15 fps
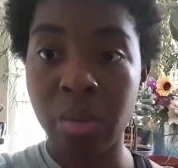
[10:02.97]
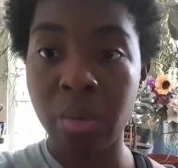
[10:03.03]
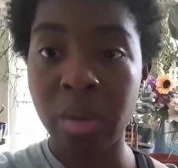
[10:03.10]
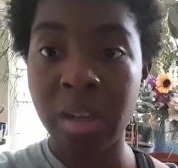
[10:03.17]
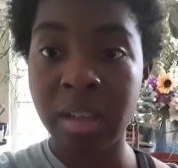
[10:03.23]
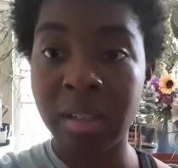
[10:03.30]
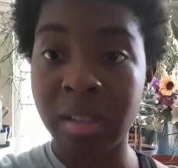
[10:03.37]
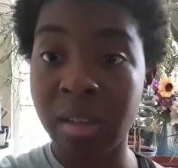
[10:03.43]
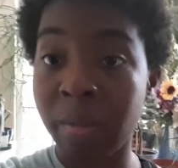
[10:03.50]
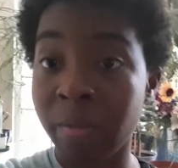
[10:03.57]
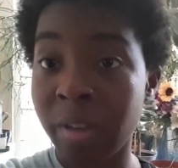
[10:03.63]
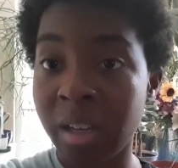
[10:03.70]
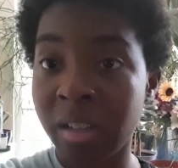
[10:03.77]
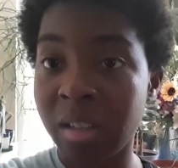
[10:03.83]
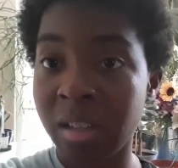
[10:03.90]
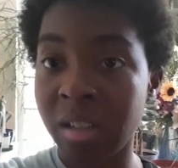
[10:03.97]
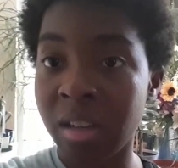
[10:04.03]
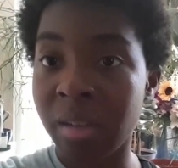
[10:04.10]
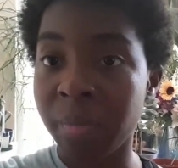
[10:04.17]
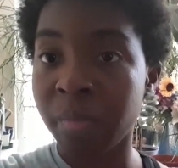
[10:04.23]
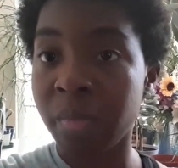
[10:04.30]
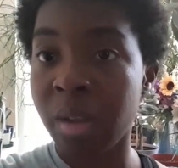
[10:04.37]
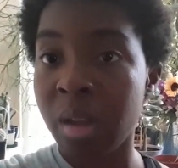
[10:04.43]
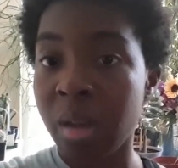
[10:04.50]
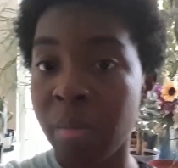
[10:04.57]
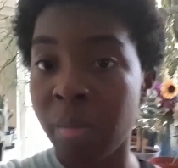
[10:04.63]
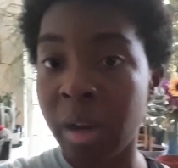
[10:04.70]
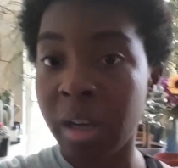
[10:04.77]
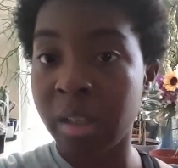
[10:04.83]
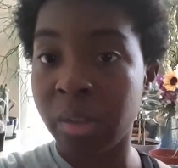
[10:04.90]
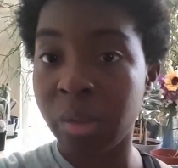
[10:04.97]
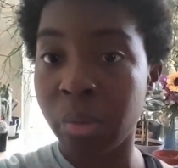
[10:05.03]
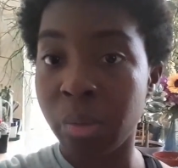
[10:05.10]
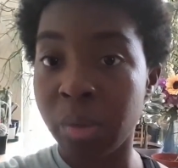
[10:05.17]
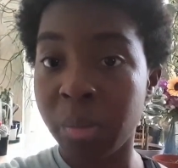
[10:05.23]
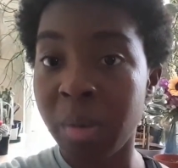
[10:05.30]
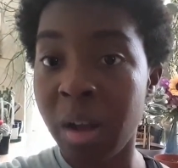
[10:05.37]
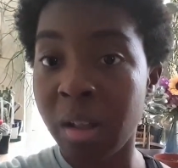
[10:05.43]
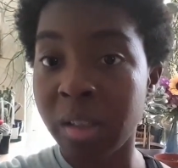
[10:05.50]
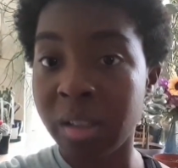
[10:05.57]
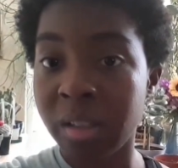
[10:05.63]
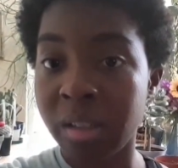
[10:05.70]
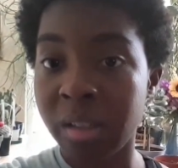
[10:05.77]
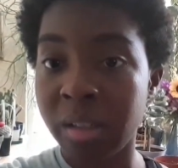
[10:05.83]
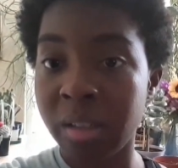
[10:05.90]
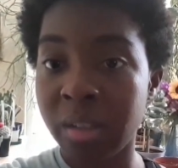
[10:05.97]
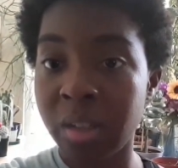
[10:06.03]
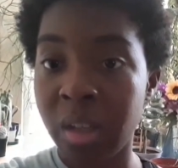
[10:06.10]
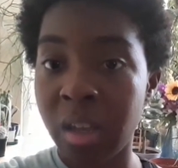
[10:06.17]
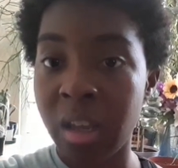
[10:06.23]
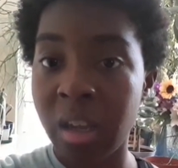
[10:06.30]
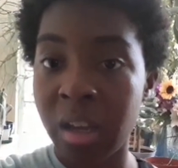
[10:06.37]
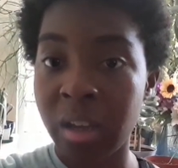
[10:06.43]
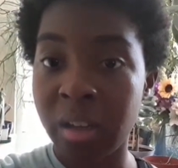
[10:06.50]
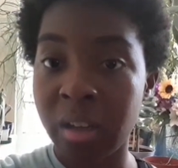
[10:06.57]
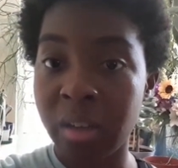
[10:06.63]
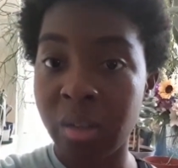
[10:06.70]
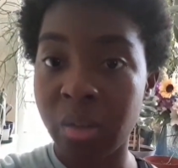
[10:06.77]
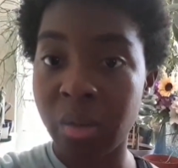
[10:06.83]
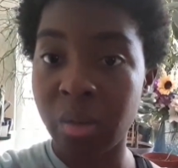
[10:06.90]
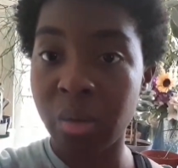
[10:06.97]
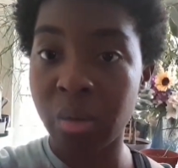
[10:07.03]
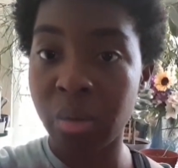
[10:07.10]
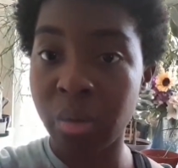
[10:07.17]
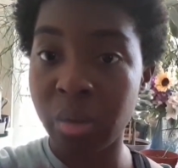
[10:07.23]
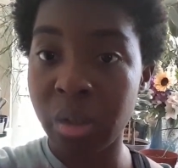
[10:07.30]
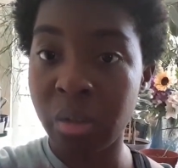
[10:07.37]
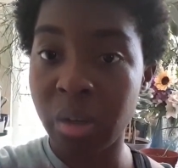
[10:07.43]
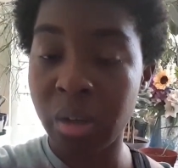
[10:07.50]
who isn't affected by the school's policies, and who,